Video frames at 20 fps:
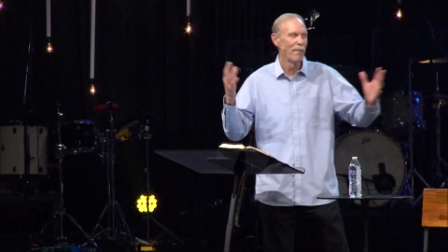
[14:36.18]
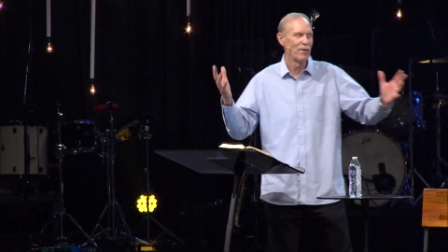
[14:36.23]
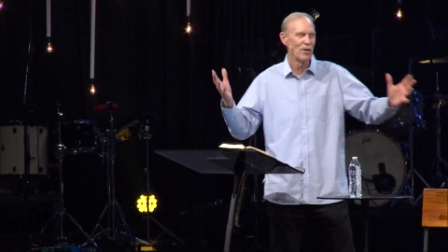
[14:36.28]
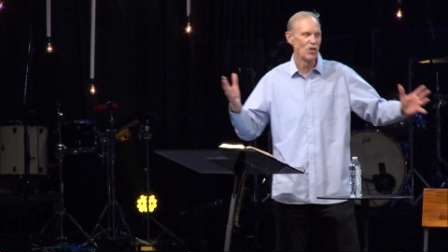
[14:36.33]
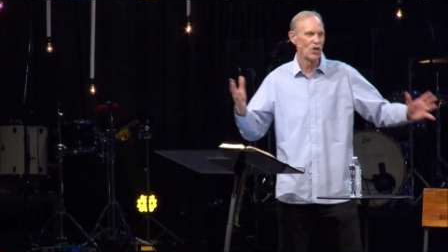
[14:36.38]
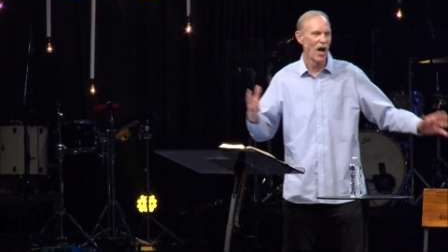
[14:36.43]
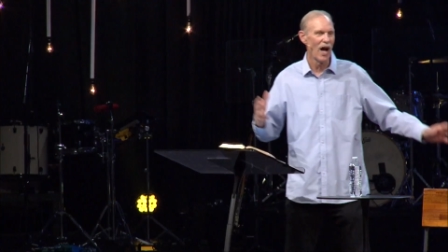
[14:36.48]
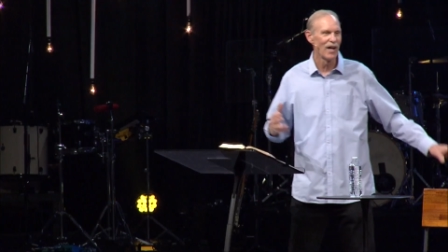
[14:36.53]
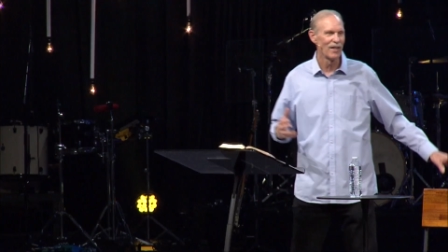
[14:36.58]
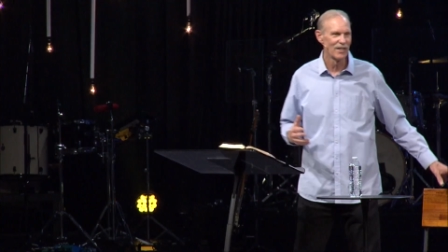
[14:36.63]
I'm a
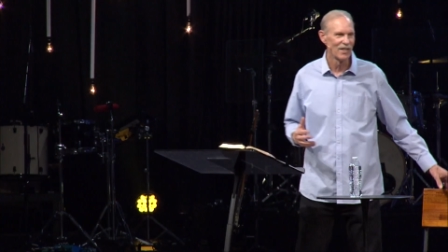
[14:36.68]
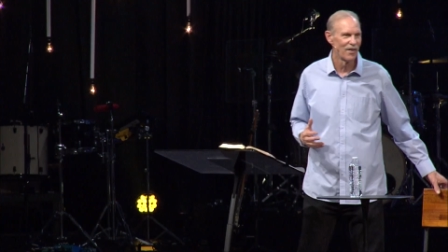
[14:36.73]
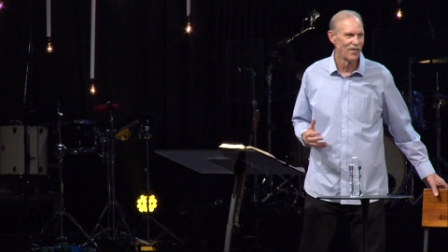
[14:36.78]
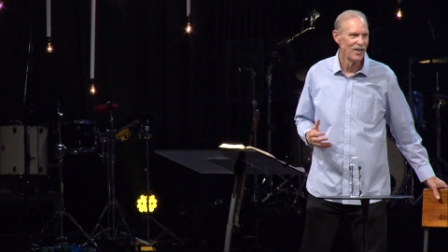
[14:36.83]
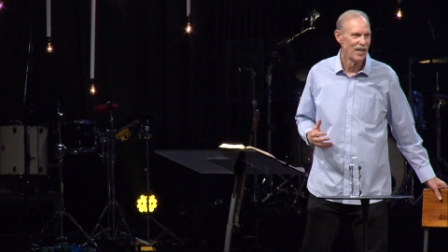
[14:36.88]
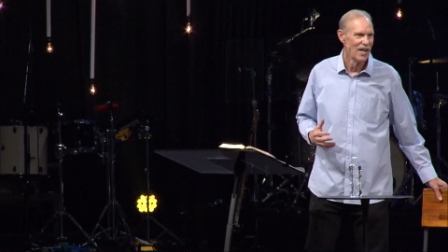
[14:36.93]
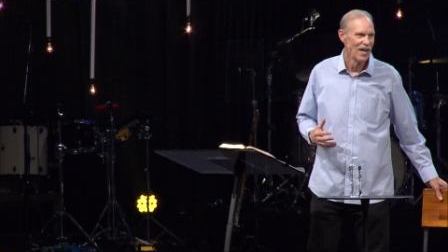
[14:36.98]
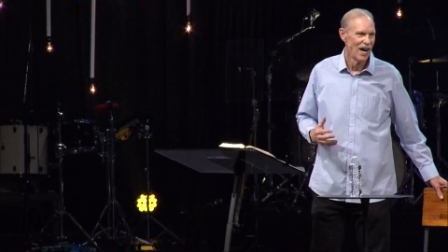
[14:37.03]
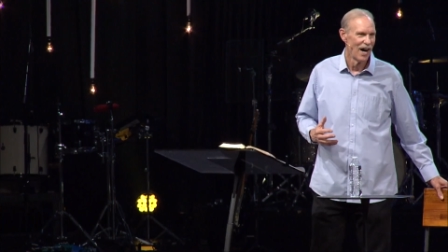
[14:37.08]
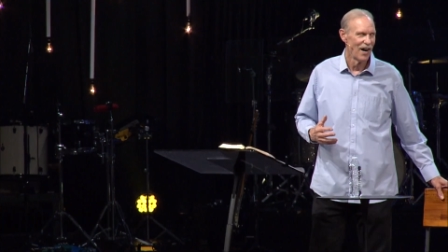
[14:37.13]
child
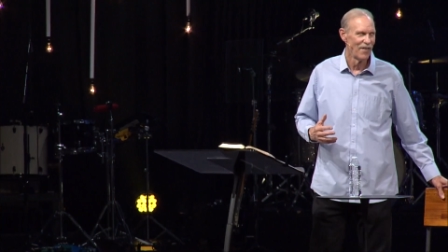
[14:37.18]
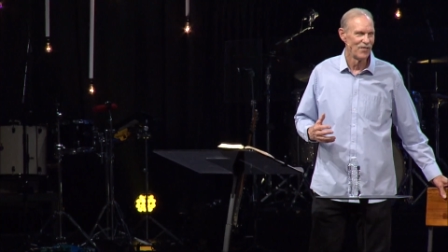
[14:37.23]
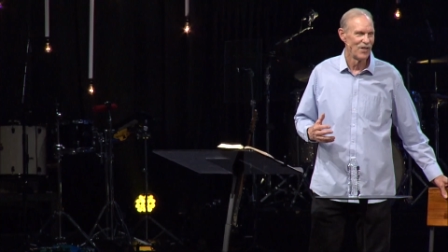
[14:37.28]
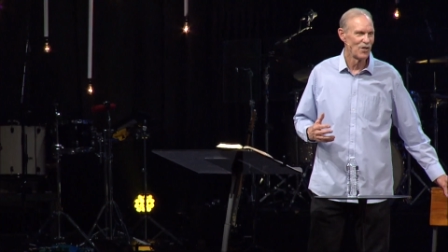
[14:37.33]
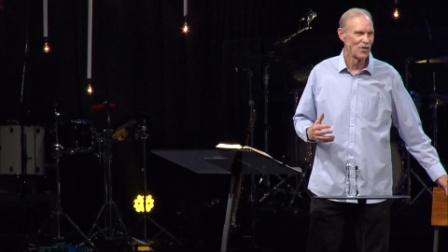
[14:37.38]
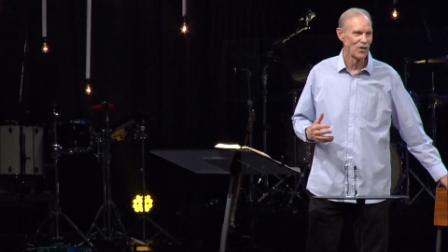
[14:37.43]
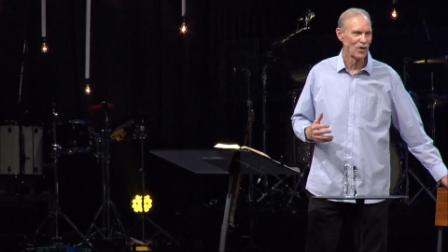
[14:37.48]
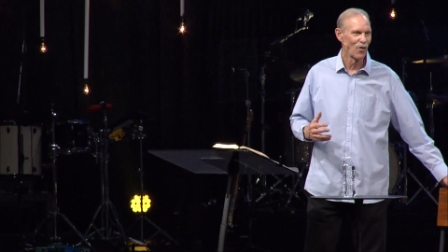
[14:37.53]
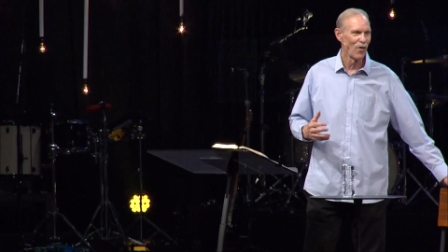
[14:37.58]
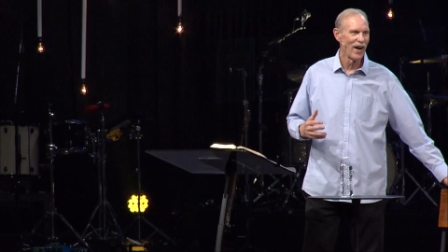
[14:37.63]
of, of
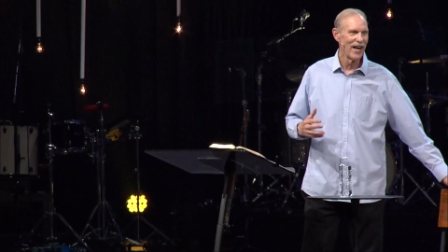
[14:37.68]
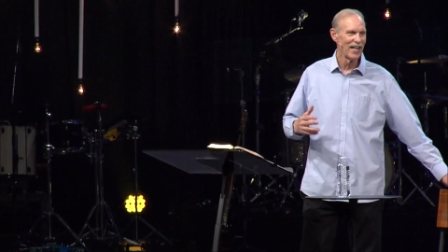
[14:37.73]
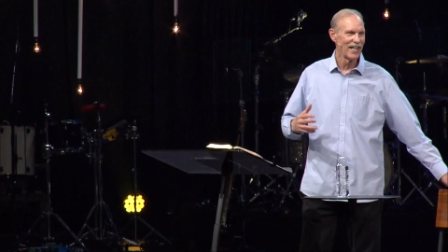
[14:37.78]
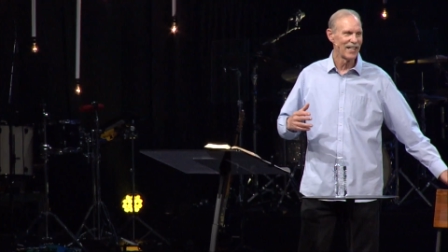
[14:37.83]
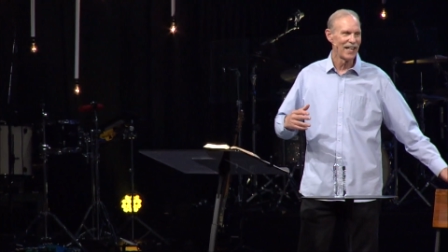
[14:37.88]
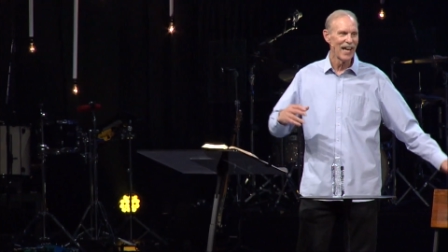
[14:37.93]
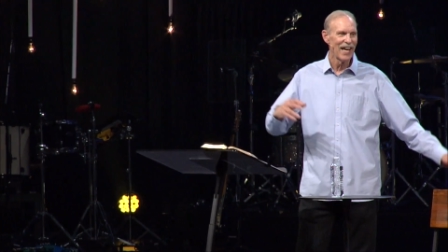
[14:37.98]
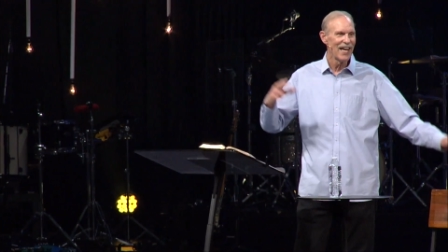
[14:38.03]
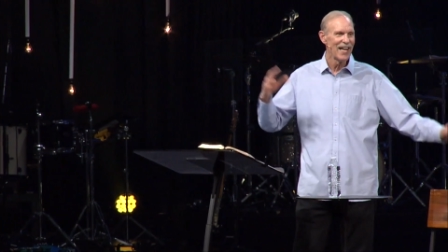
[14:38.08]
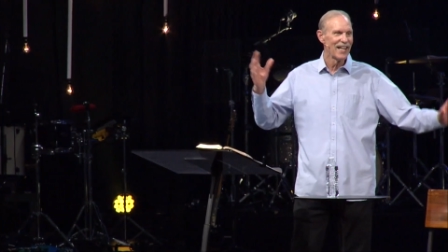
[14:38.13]
this
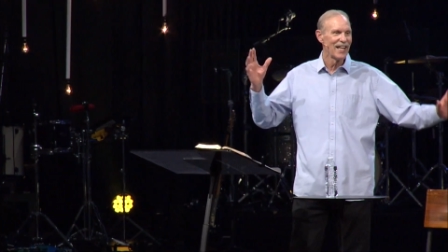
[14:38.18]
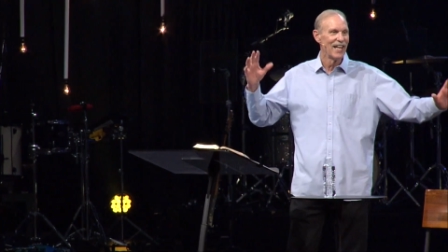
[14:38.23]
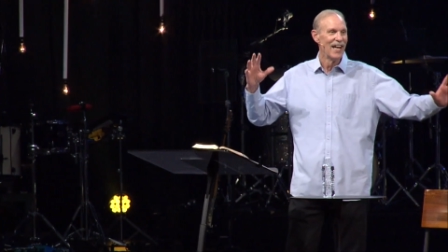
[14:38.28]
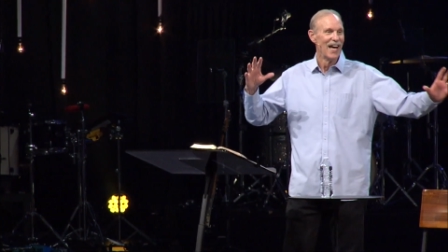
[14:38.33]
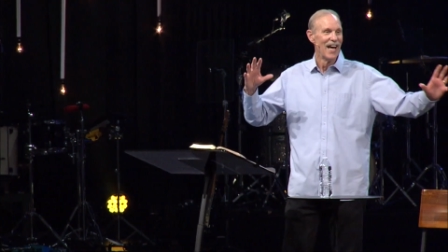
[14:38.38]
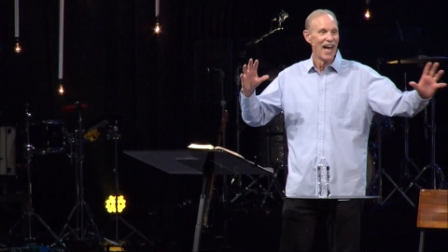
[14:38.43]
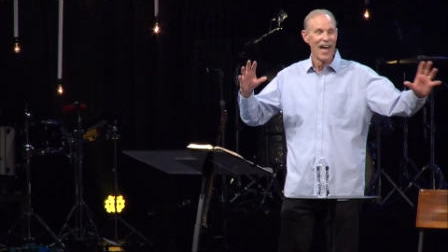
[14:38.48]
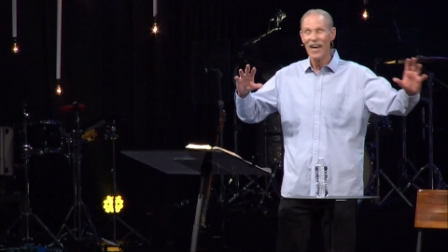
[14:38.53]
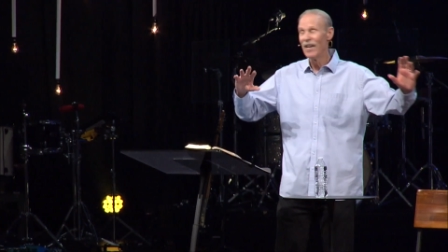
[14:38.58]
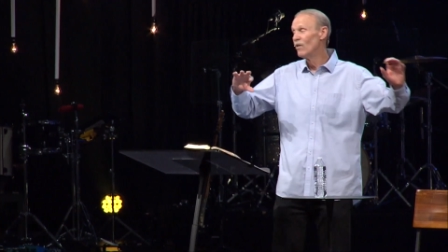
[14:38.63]
great king
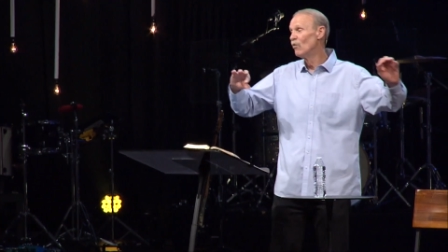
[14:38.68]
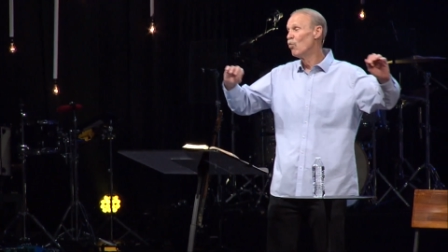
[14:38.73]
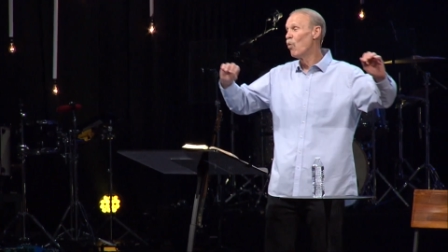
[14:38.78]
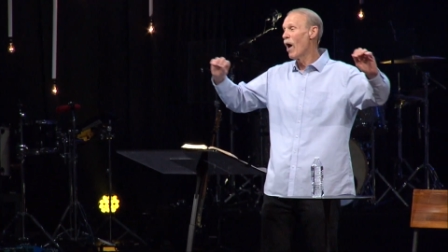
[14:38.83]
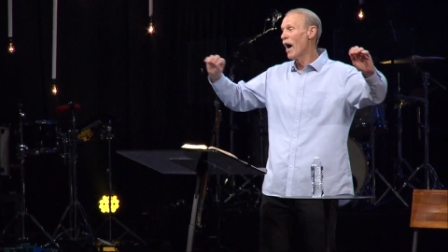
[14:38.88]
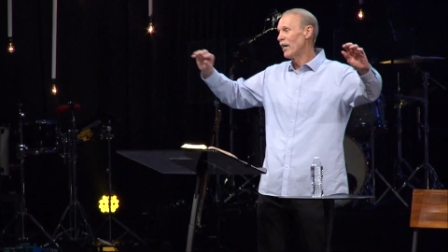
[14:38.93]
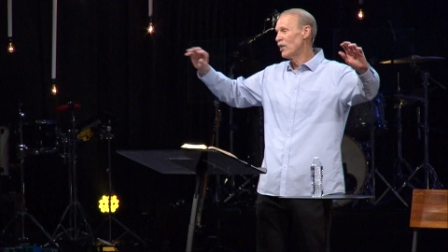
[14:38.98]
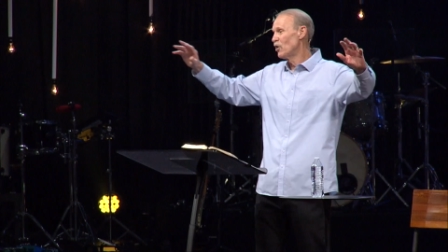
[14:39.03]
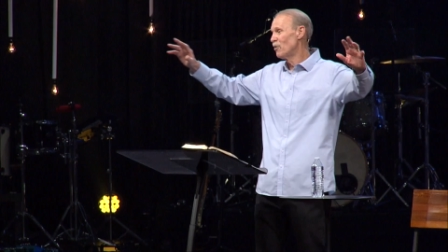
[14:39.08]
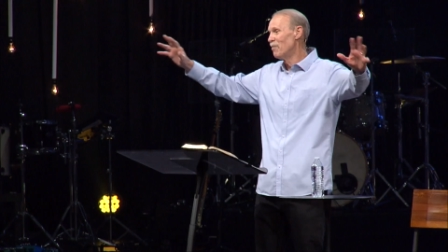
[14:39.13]
and
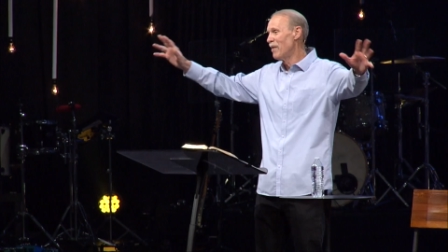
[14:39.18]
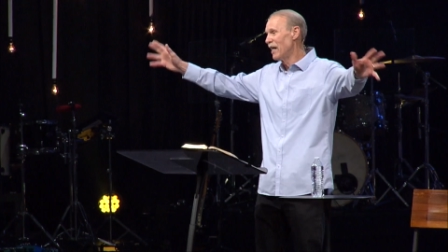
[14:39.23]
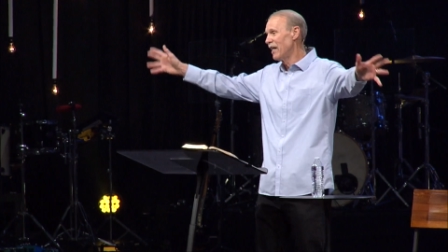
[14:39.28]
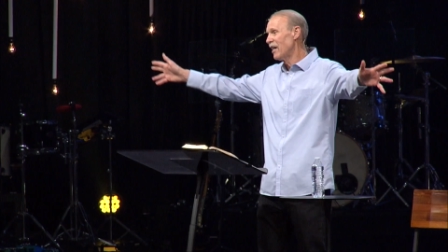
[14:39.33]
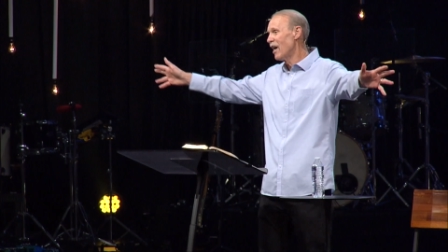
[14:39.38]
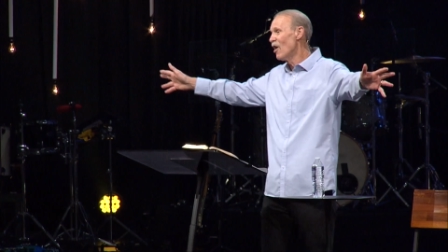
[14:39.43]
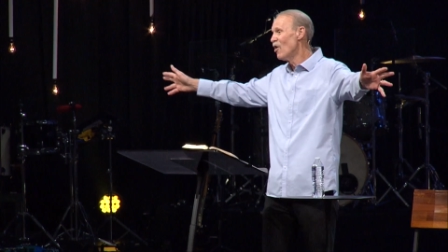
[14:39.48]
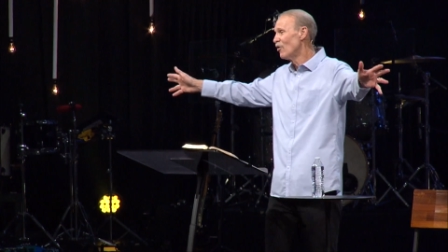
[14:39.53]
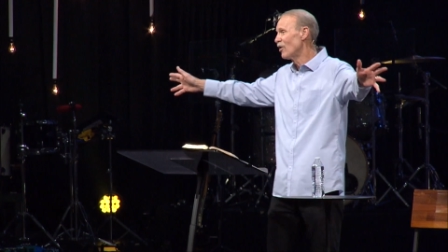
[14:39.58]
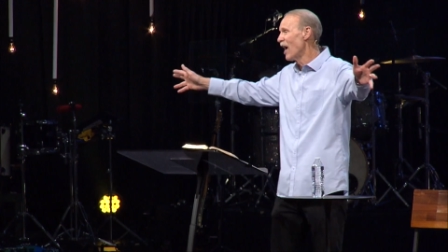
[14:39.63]
watch me
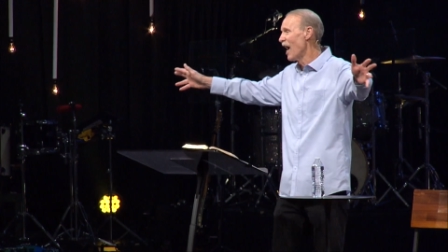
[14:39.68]
go.